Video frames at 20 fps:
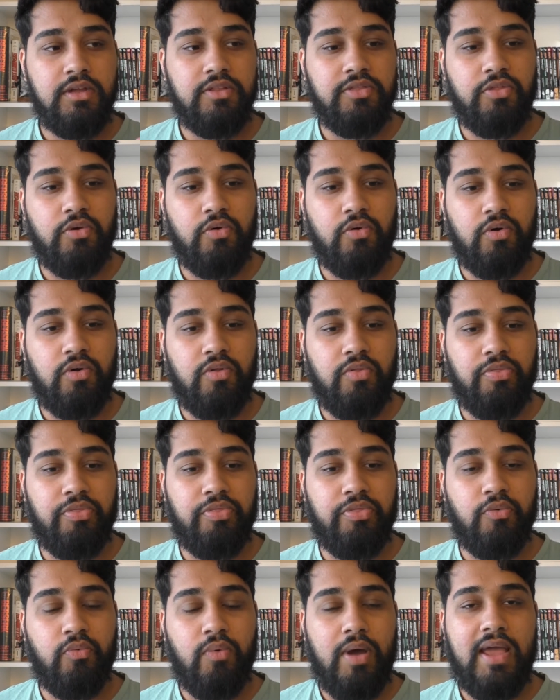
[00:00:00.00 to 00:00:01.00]

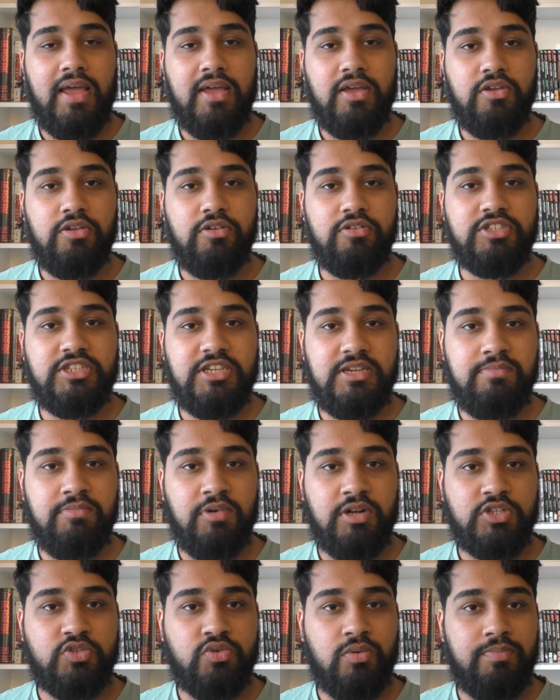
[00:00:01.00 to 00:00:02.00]
the way you see
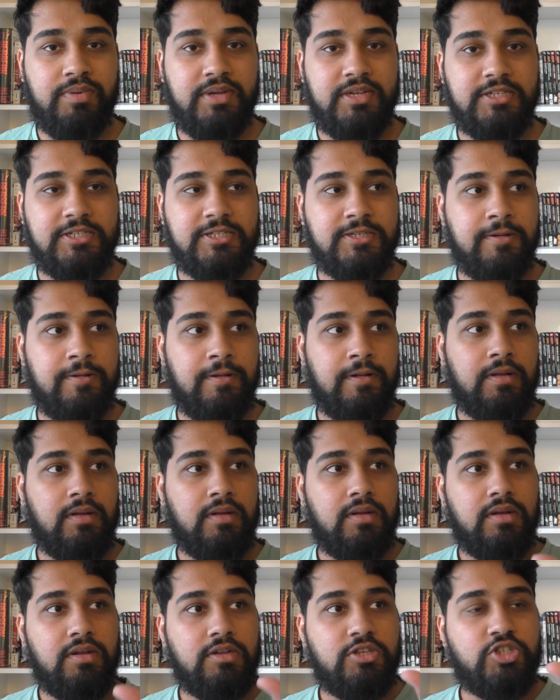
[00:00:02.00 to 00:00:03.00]
mud swamp is
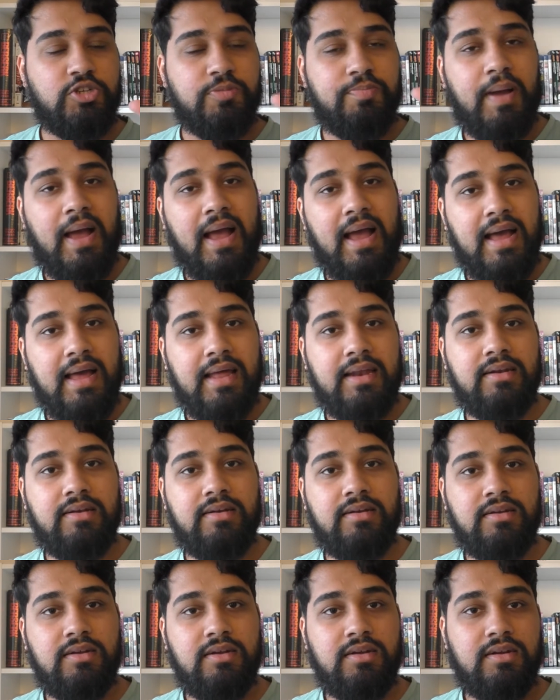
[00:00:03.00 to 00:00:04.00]

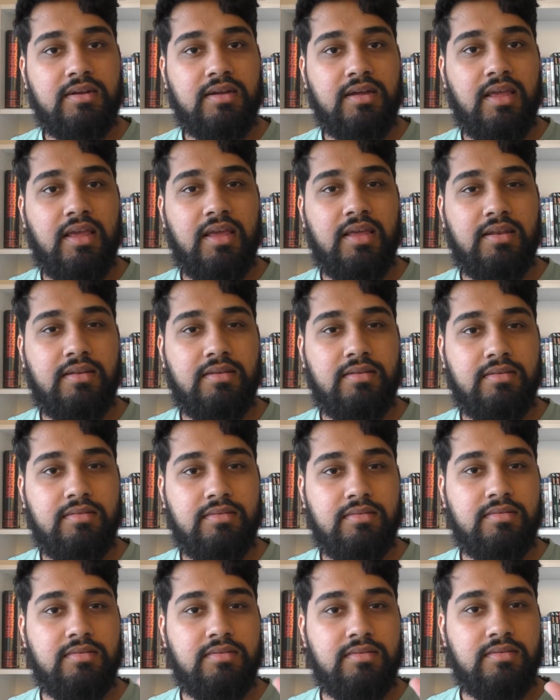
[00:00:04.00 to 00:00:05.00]
Japan,
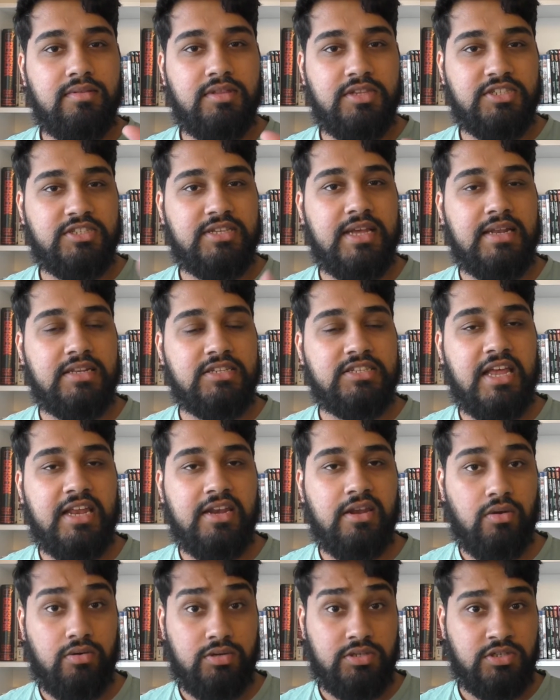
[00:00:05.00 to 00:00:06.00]
in the sense
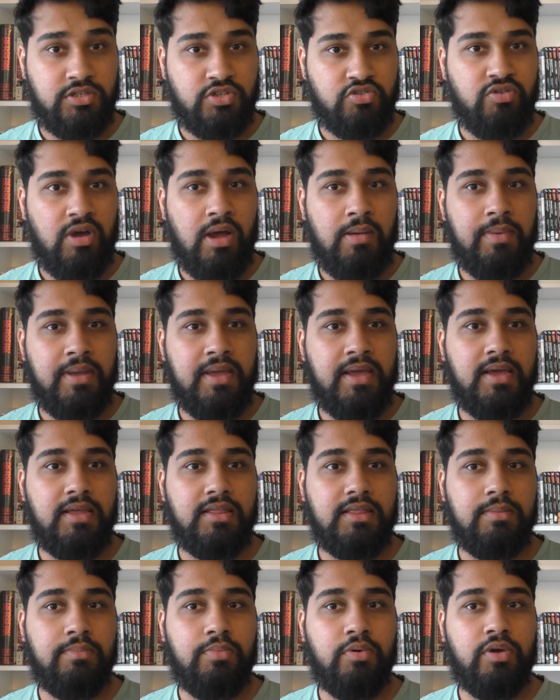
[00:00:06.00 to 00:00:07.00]
Endō is describing it
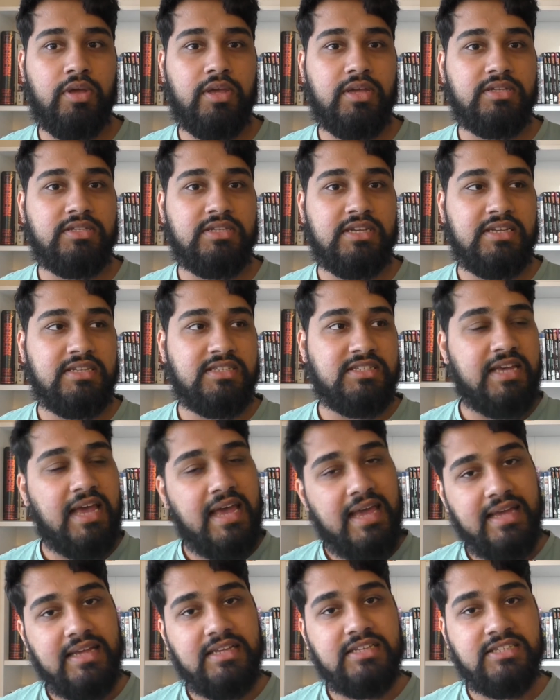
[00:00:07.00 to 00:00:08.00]
in the book, is it
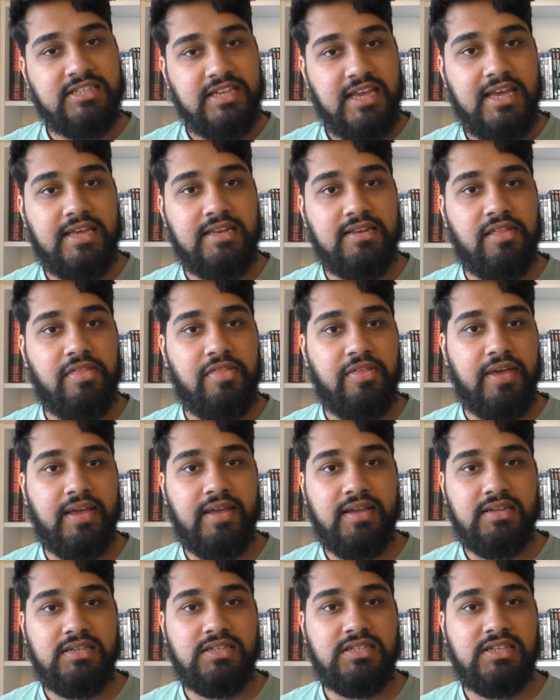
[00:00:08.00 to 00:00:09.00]
takes in
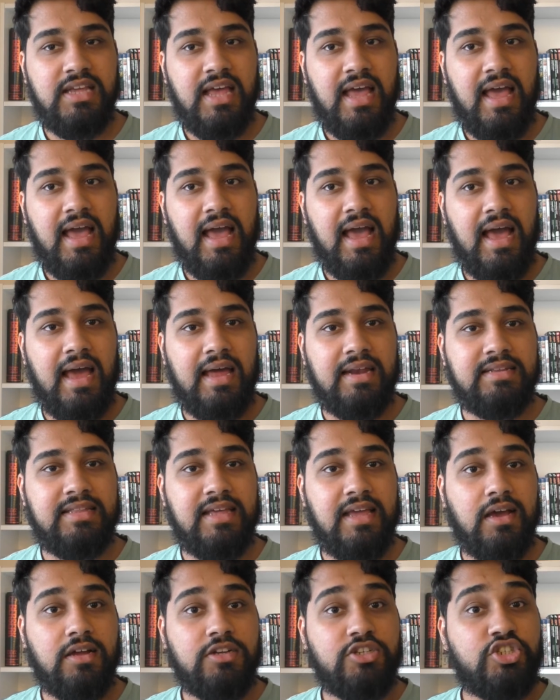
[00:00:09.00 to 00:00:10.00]
things and
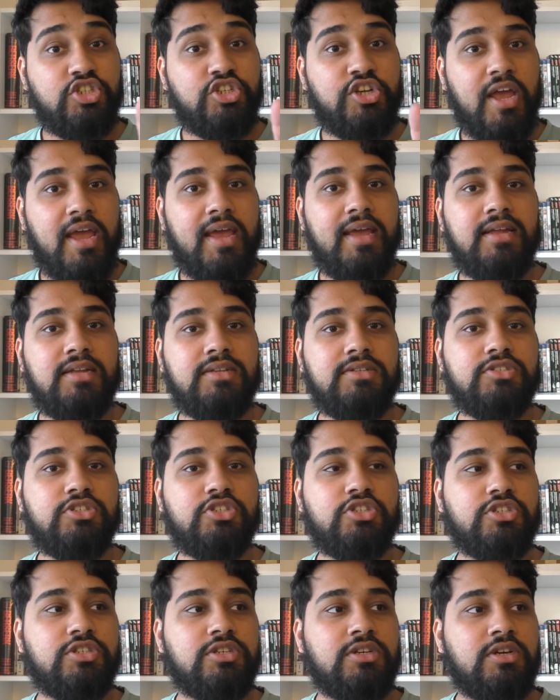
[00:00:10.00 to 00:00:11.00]
they are
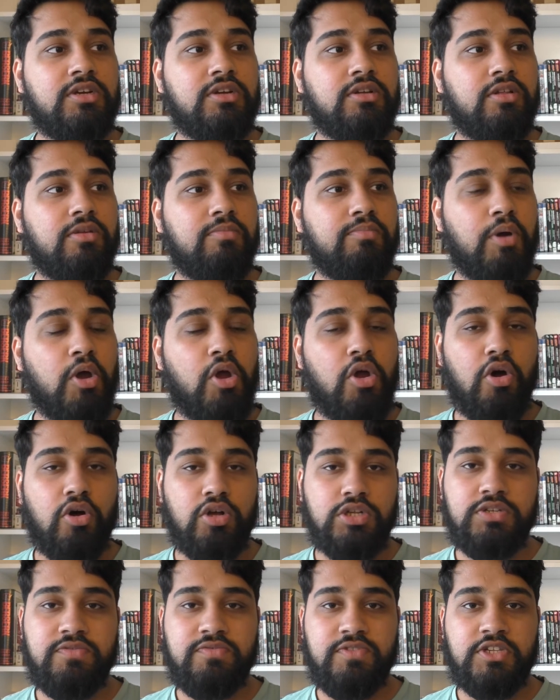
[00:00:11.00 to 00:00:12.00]
changed
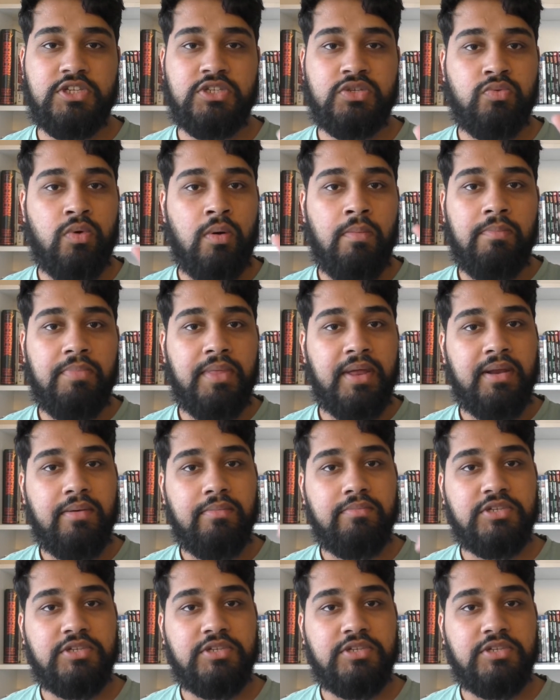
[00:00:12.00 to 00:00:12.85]
because of the swamp that it